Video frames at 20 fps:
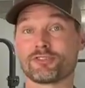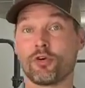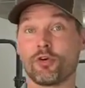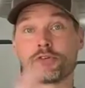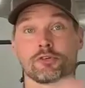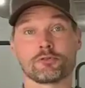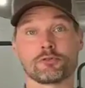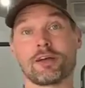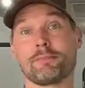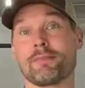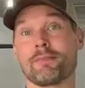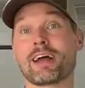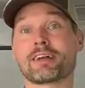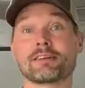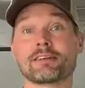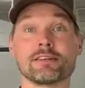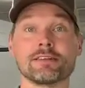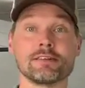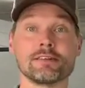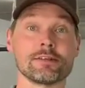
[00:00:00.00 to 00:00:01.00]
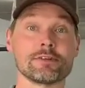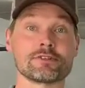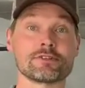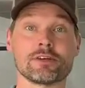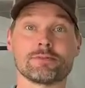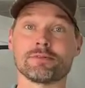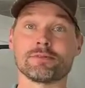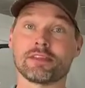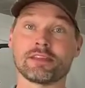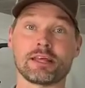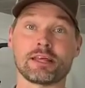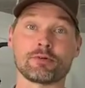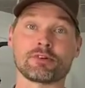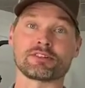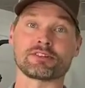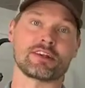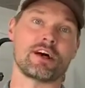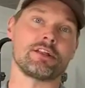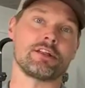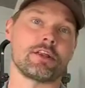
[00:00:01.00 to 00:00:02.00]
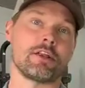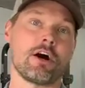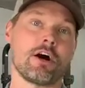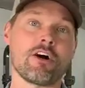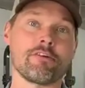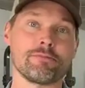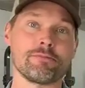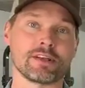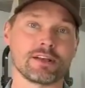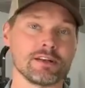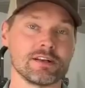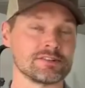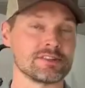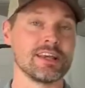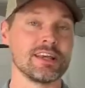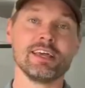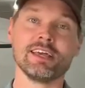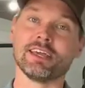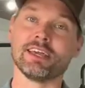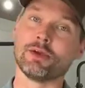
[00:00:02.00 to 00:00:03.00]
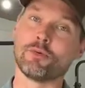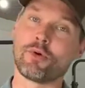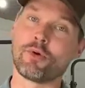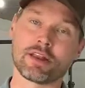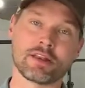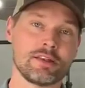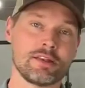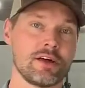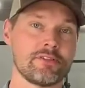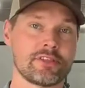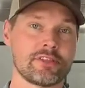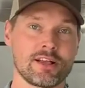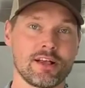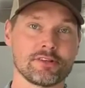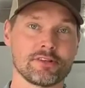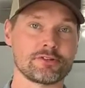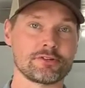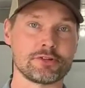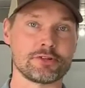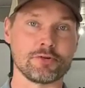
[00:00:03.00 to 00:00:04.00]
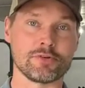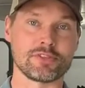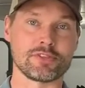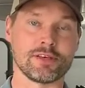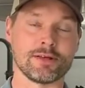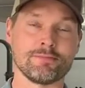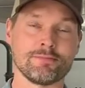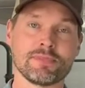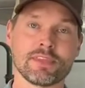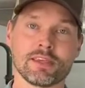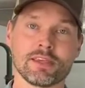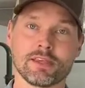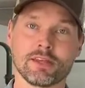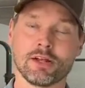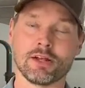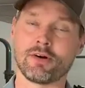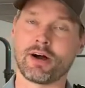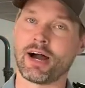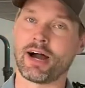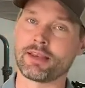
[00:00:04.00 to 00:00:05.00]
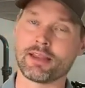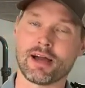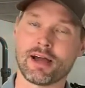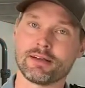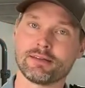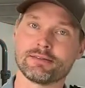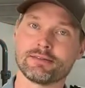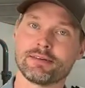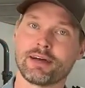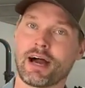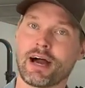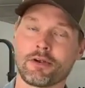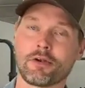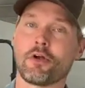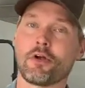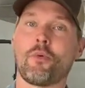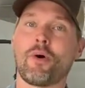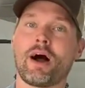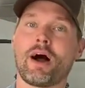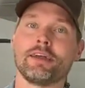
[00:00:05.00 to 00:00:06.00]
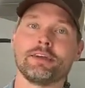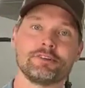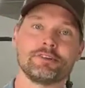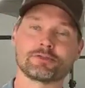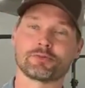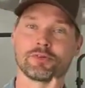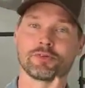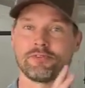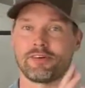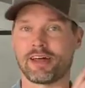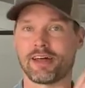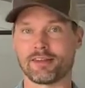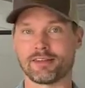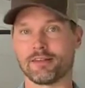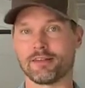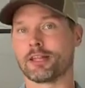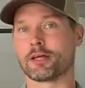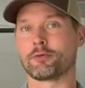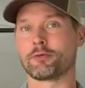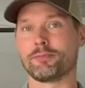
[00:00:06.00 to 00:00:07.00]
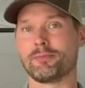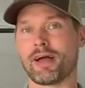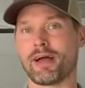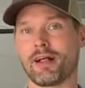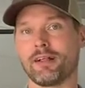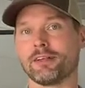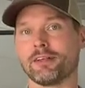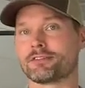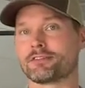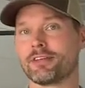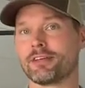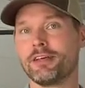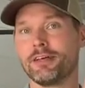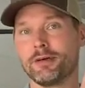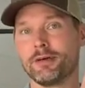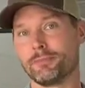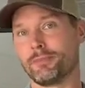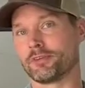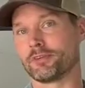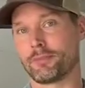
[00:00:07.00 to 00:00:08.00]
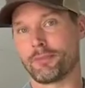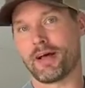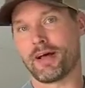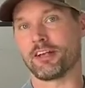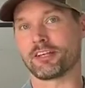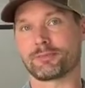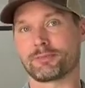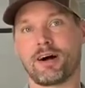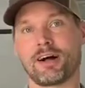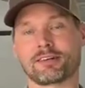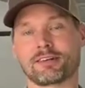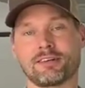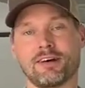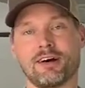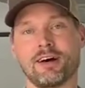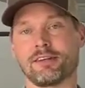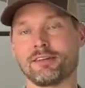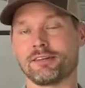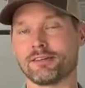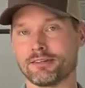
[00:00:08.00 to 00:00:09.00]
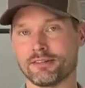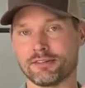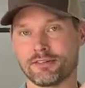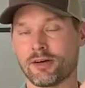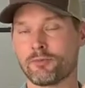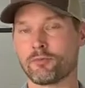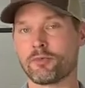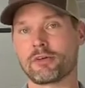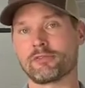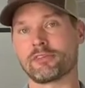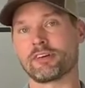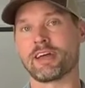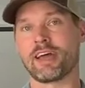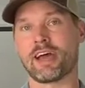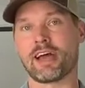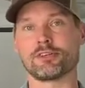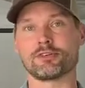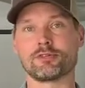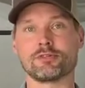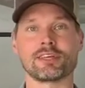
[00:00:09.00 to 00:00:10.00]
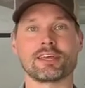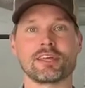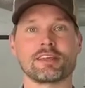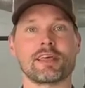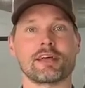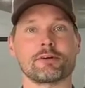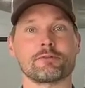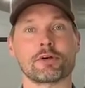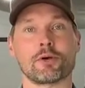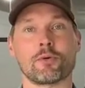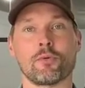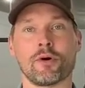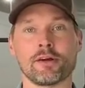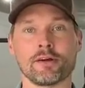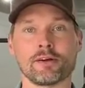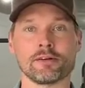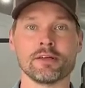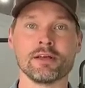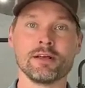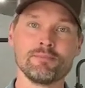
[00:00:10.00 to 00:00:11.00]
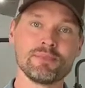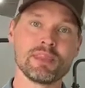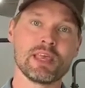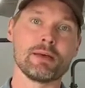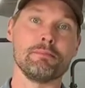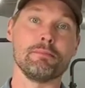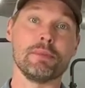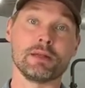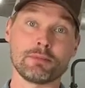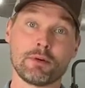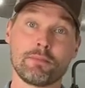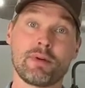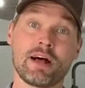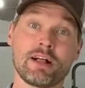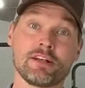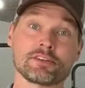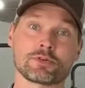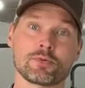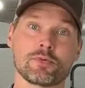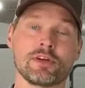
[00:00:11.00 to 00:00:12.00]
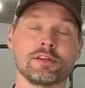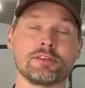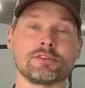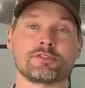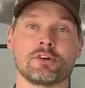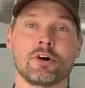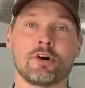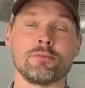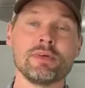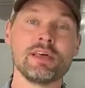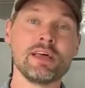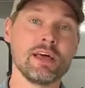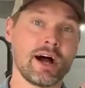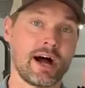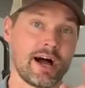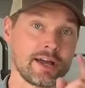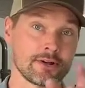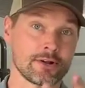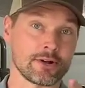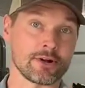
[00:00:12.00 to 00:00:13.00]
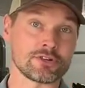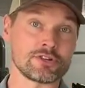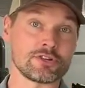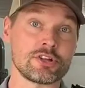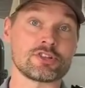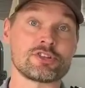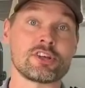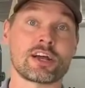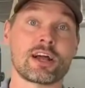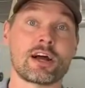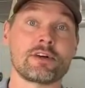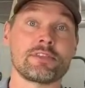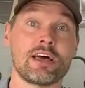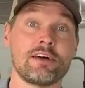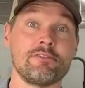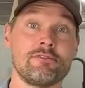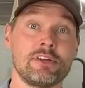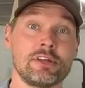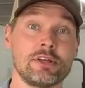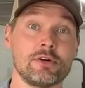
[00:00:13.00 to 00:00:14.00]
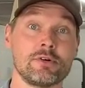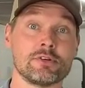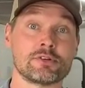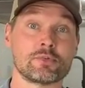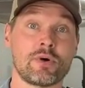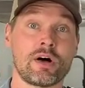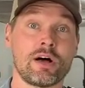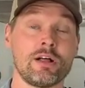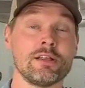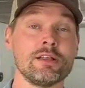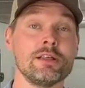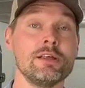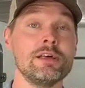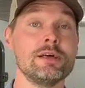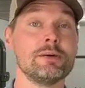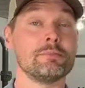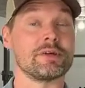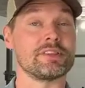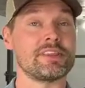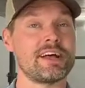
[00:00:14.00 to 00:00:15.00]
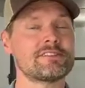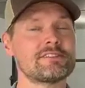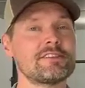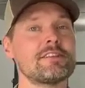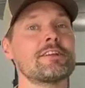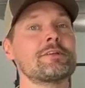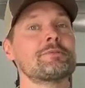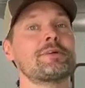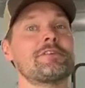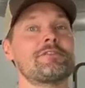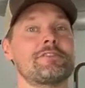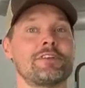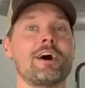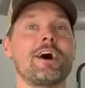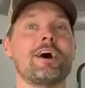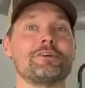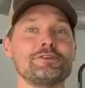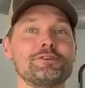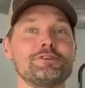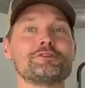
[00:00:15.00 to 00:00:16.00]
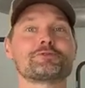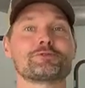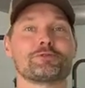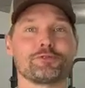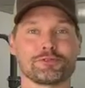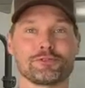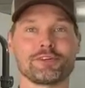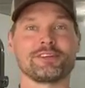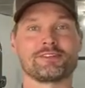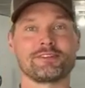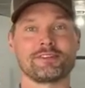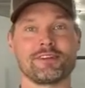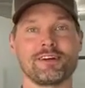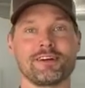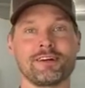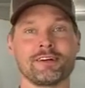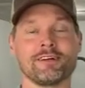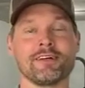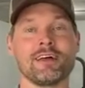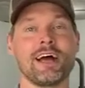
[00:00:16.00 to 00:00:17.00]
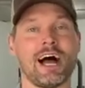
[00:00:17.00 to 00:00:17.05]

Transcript: sold it right back to the dealership, and then they were selling it off because he wanted nothing else to do with it. You know, I don't know why he just wouldn't have added the liquid ballast, put the ballast box on, done whatever he had to get that required minimum ballast weight. So I encourage you to check out that video as well, but that's a little bit of an unusual reason there.